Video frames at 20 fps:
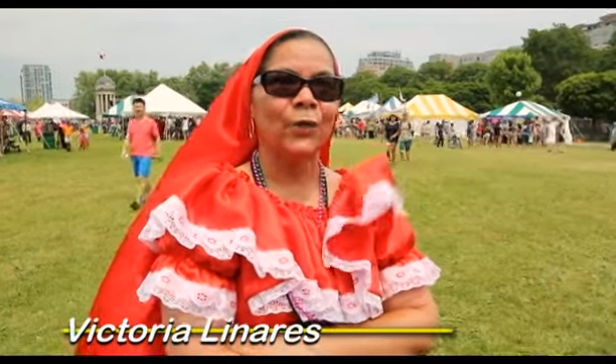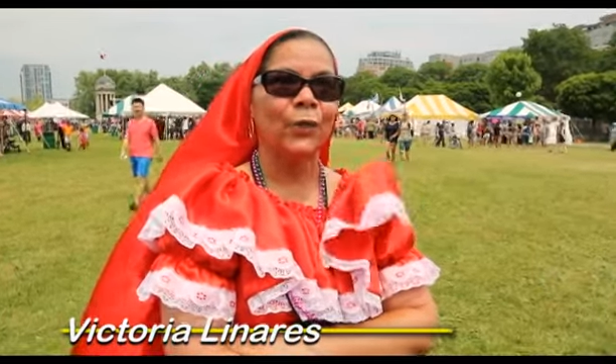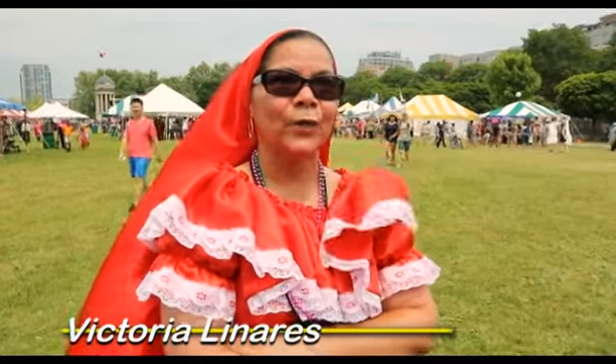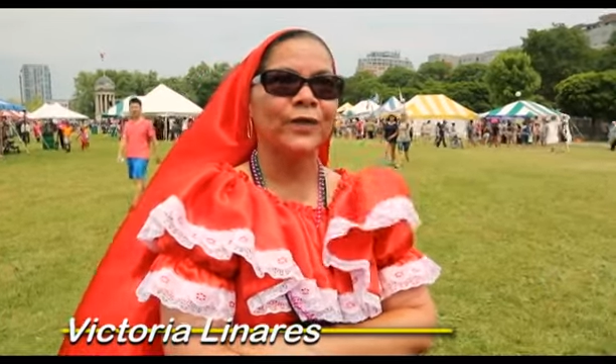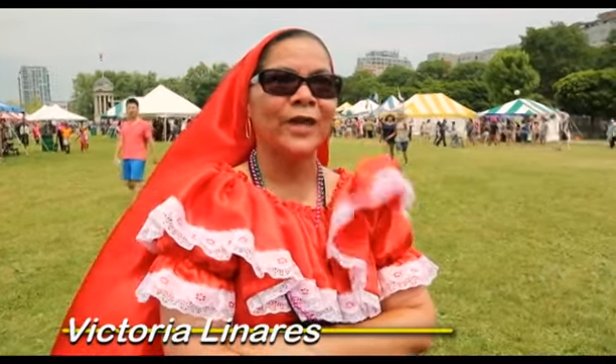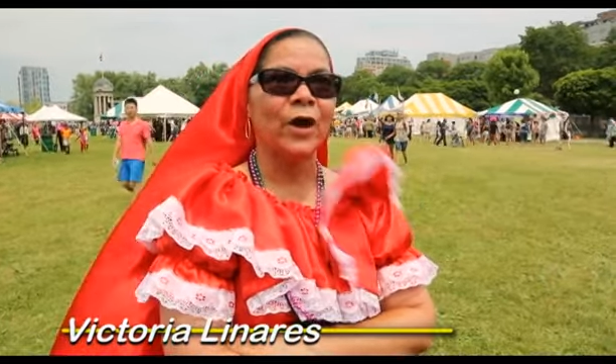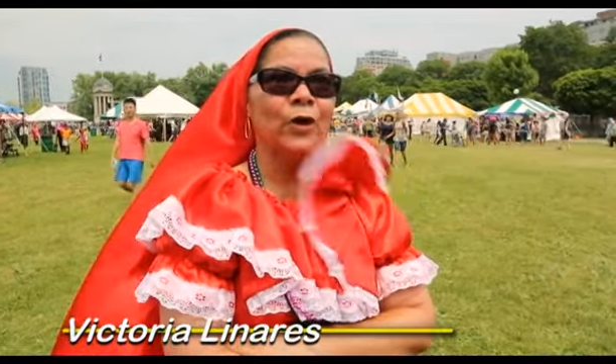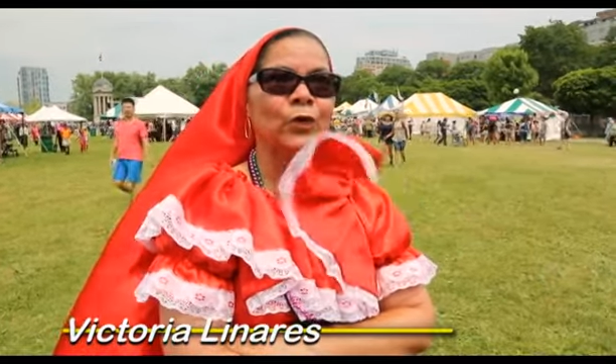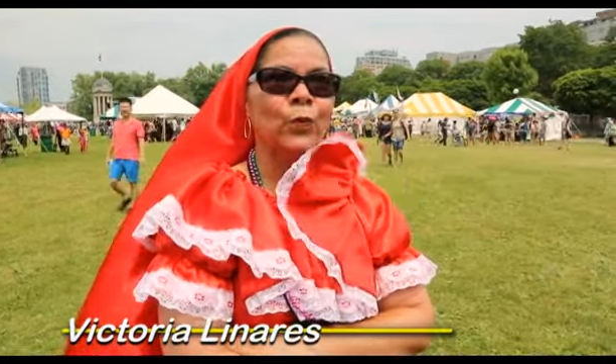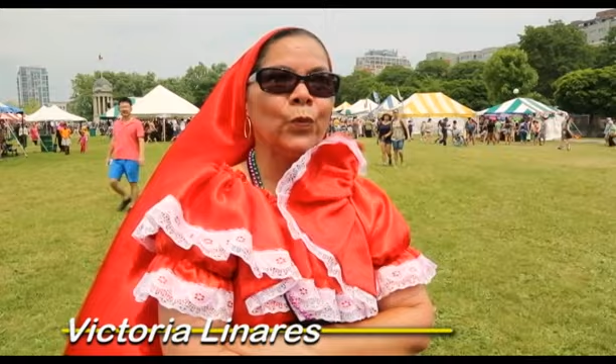
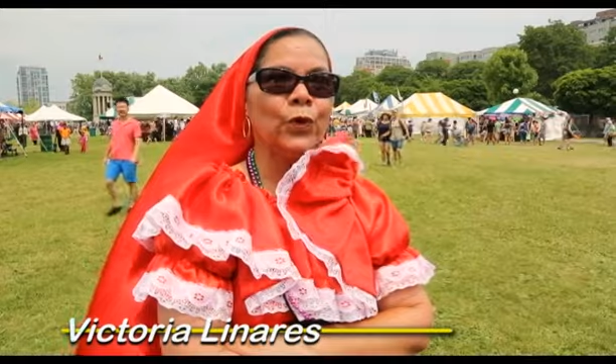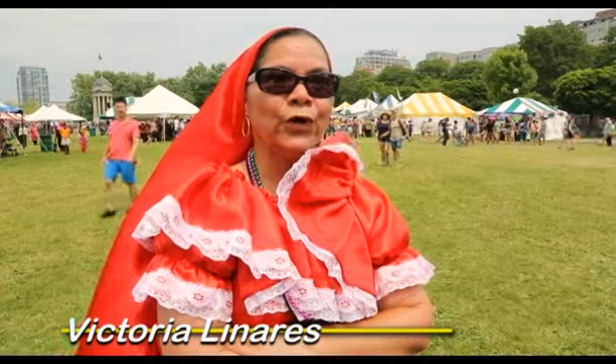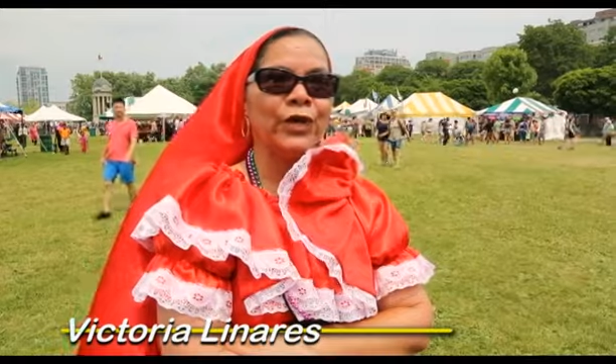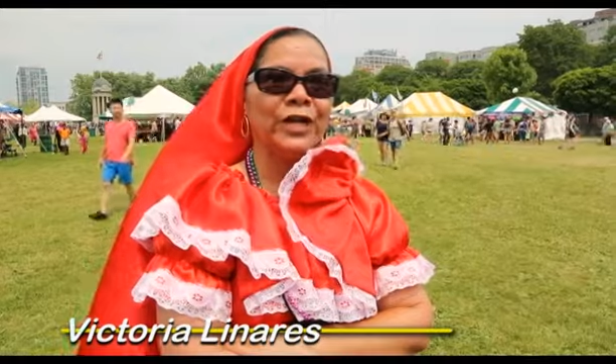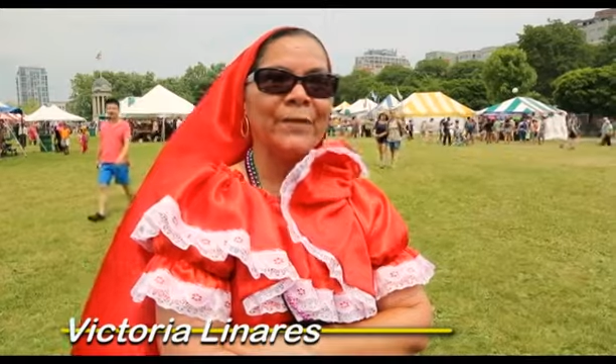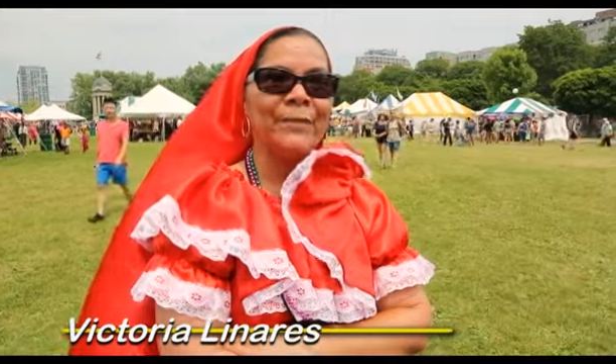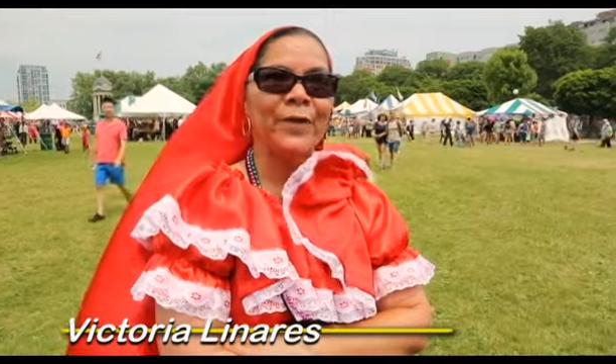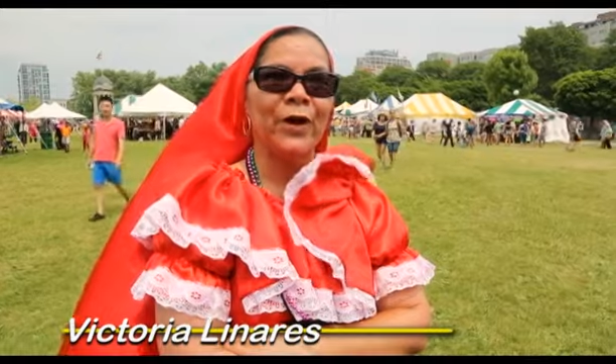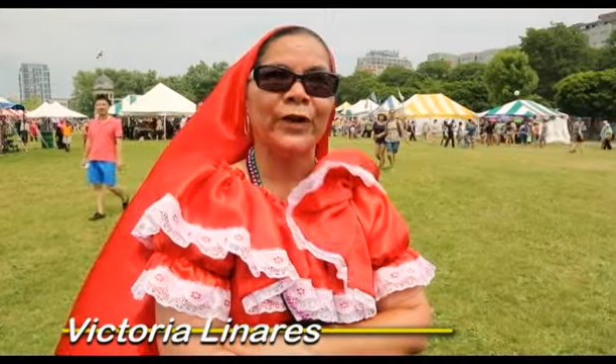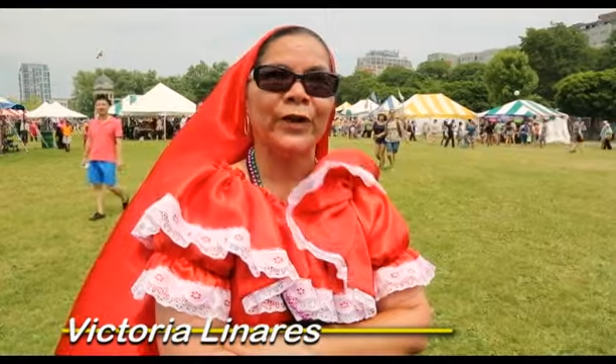without
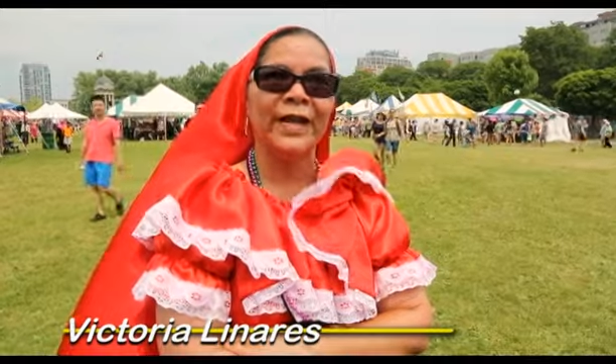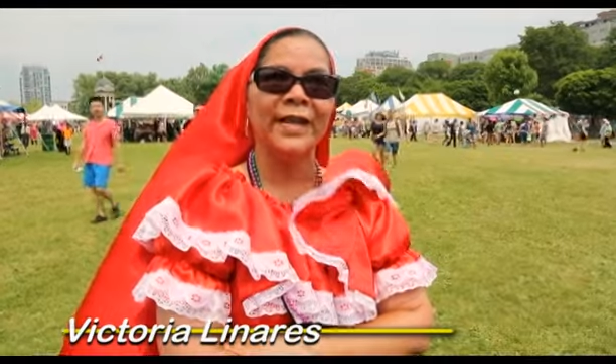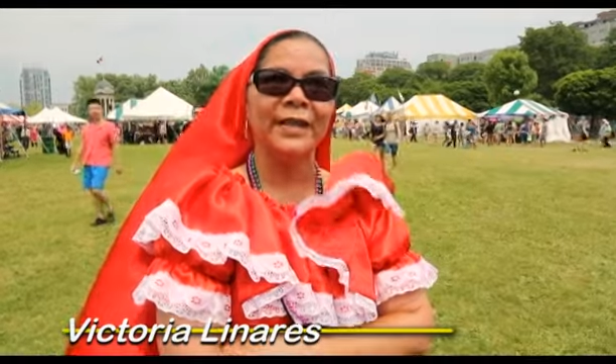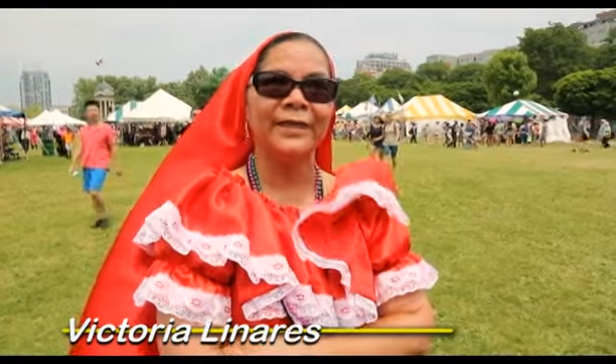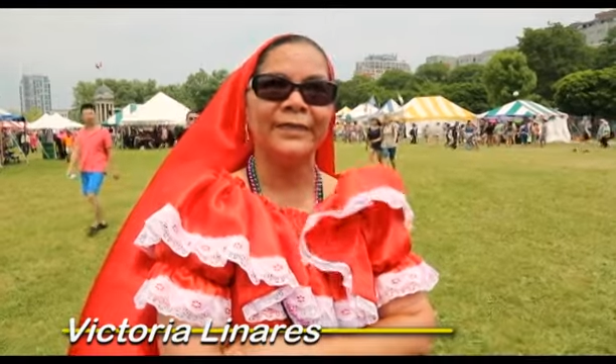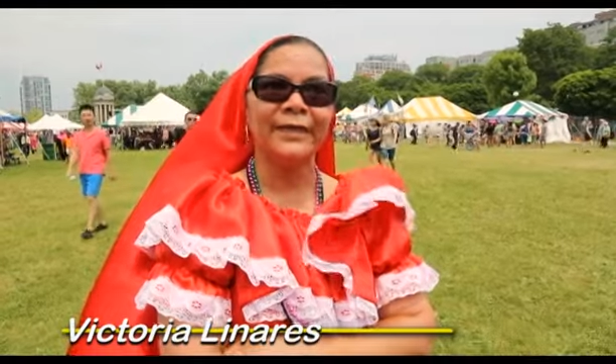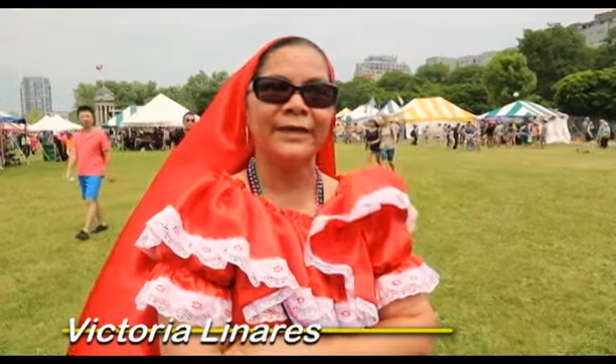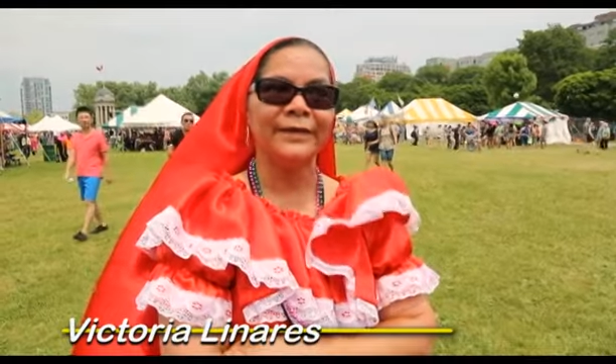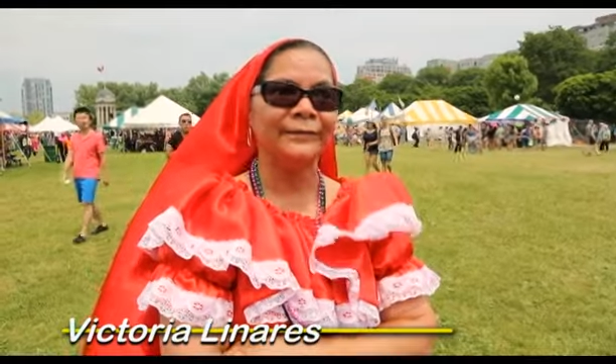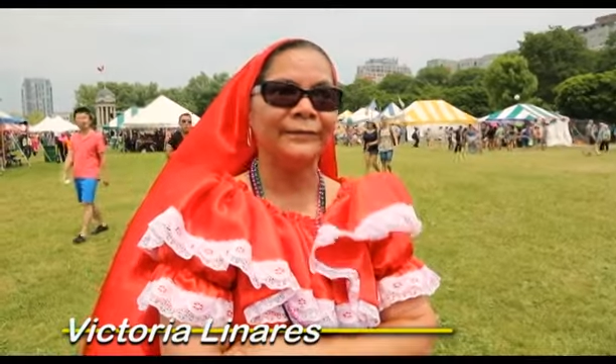worrying about
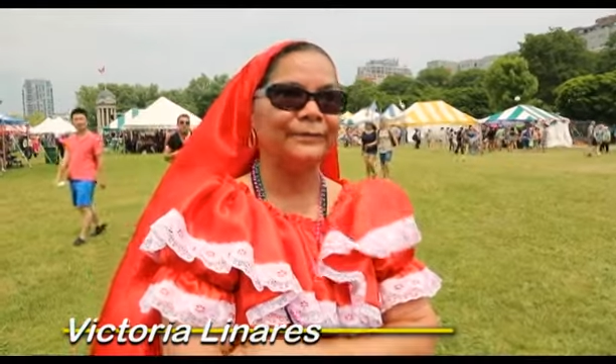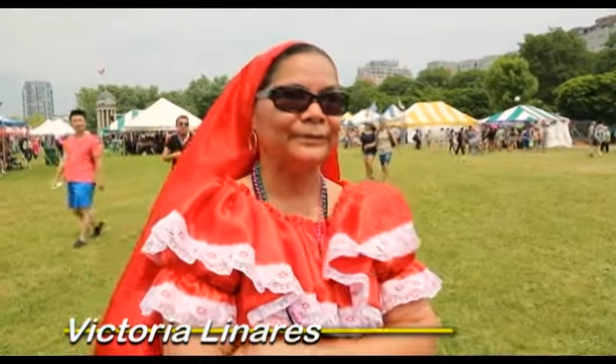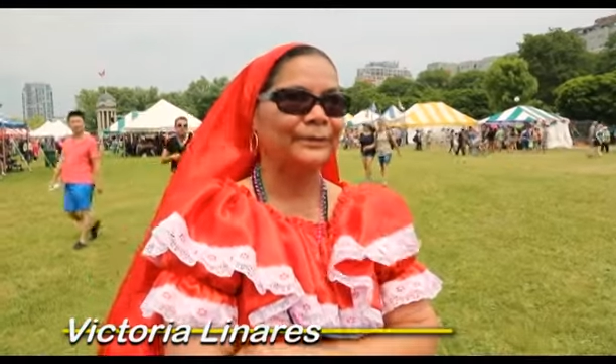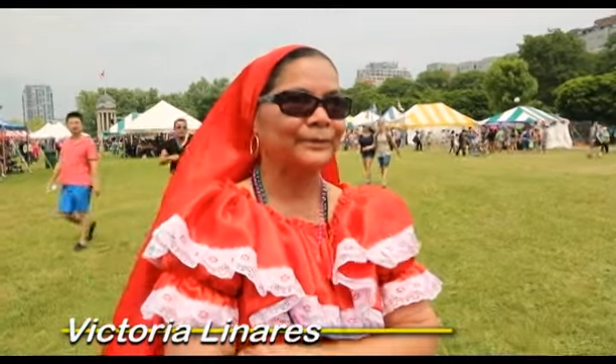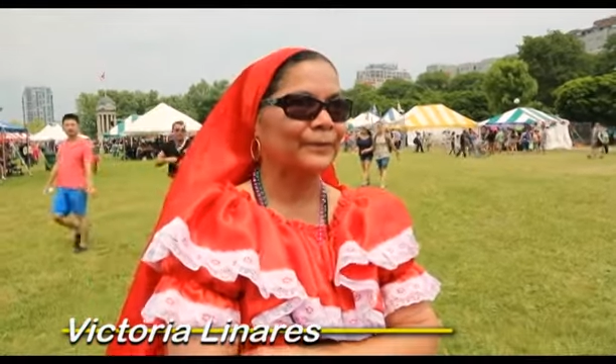anything,